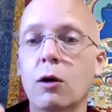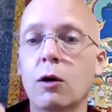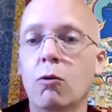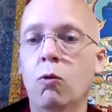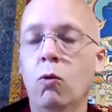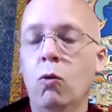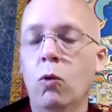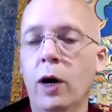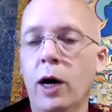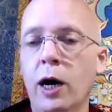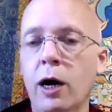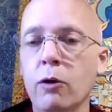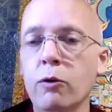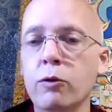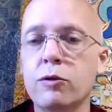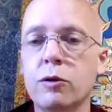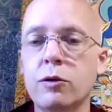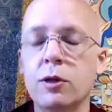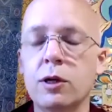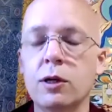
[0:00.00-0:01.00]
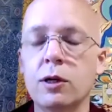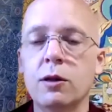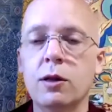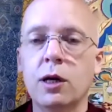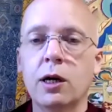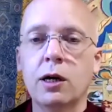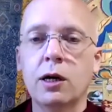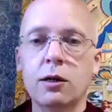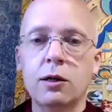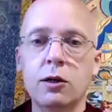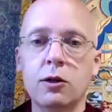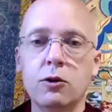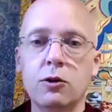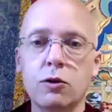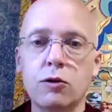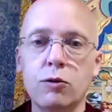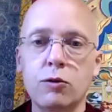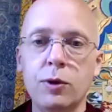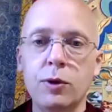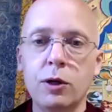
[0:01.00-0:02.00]
well, how is it that that teacher
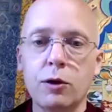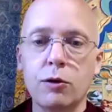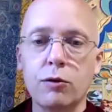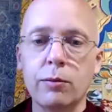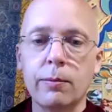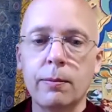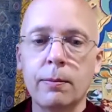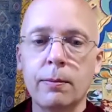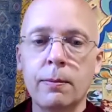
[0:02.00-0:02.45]
speaks?